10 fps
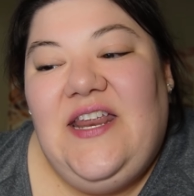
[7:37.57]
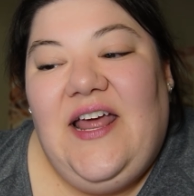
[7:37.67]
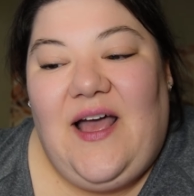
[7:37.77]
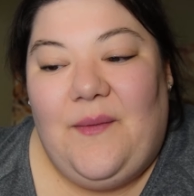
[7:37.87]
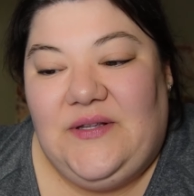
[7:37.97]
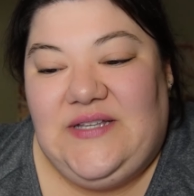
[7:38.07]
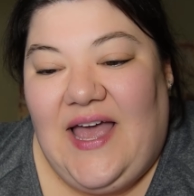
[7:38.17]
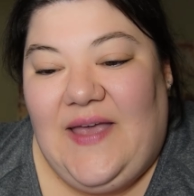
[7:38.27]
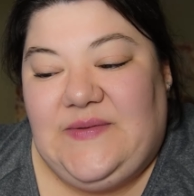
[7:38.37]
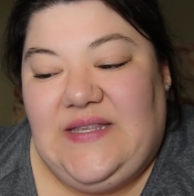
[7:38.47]
it a couple
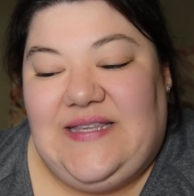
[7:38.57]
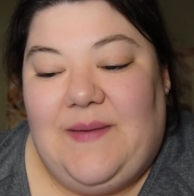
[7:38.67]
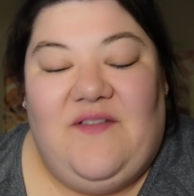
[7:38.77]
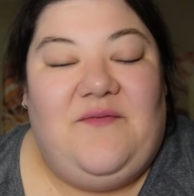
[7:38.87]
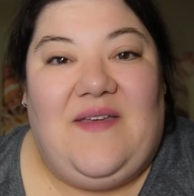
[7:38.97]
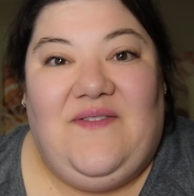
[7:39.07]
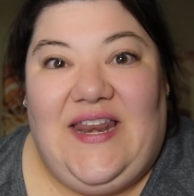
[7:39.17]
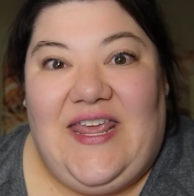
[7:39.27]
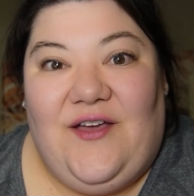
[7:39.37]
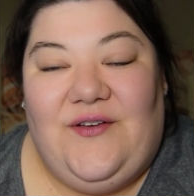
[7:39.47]
times in some of my
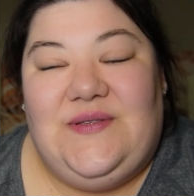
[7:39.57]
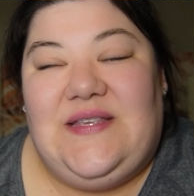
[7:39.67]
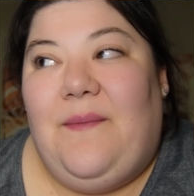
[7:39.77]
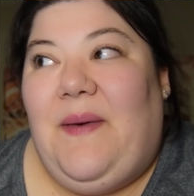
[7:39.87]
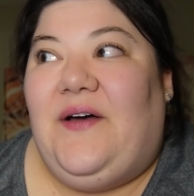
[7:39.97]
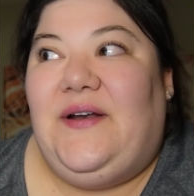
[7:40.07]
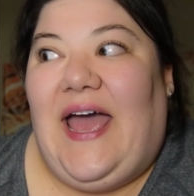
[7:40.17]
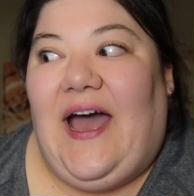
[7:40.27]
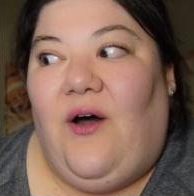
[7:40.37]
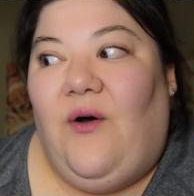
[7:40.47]
videos about
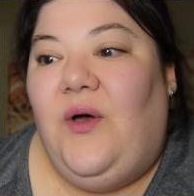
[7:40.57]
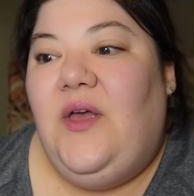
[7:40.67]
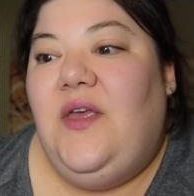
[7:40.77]
how